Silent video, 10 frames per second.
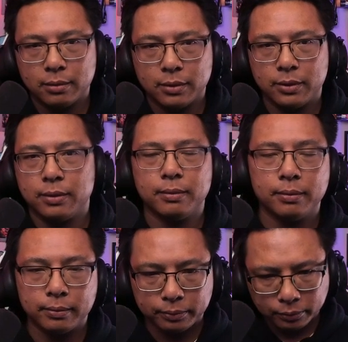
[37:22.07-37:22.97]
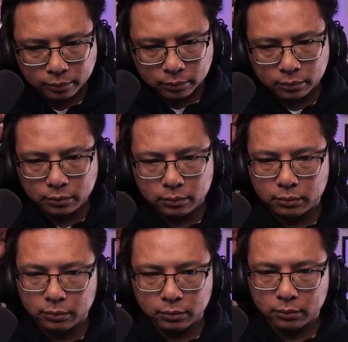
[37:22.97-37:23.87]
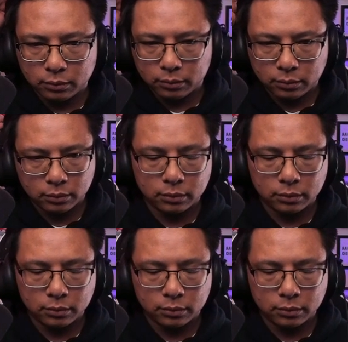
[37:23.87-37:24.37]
(silence)